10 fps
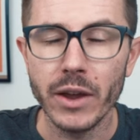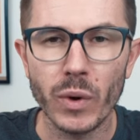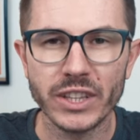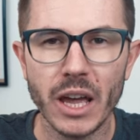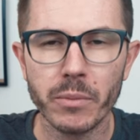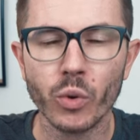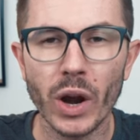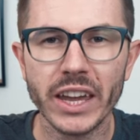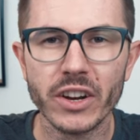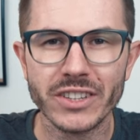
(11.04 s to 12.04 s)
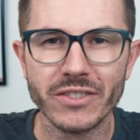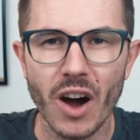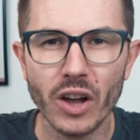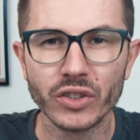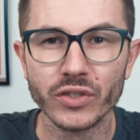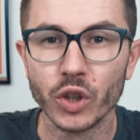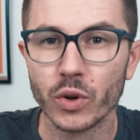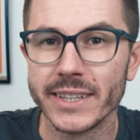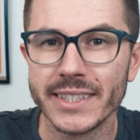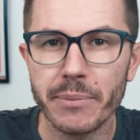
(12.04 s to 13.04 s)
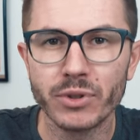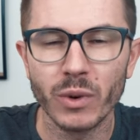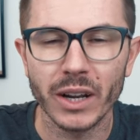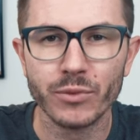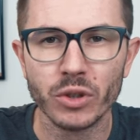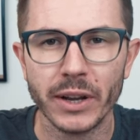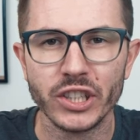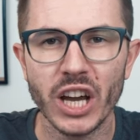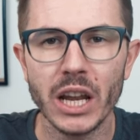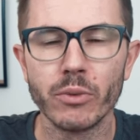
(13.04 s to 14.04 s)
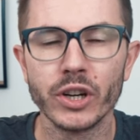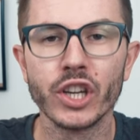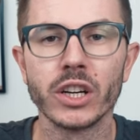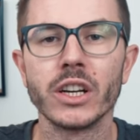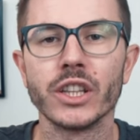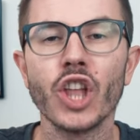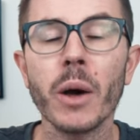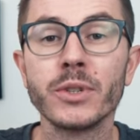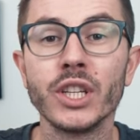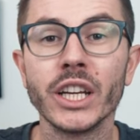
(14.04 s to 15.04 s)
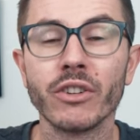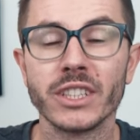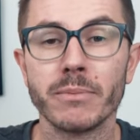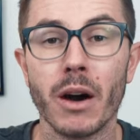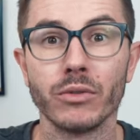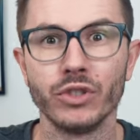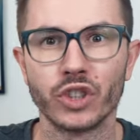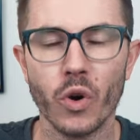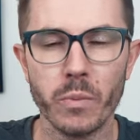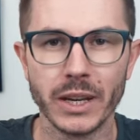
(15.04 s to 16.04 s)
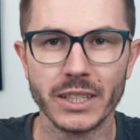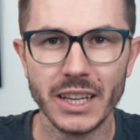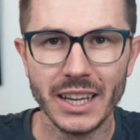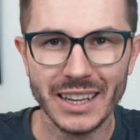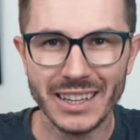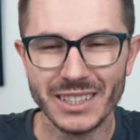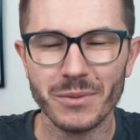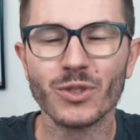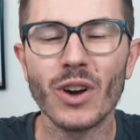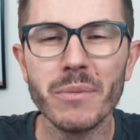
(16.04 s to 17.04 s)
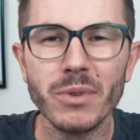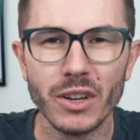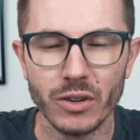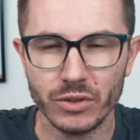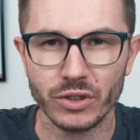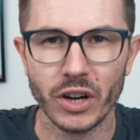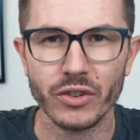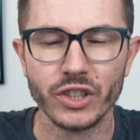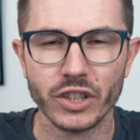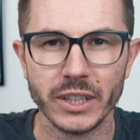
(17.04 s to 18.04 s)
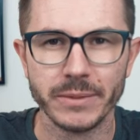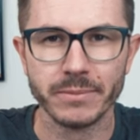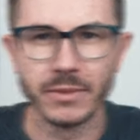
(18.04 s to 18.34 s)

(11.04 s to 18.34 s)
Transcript: Hey, what's up? Greg here, the founder of Your Inception. Welcome to my channel where you can learn top secrets about nootropics. Subscribe below to start your journey.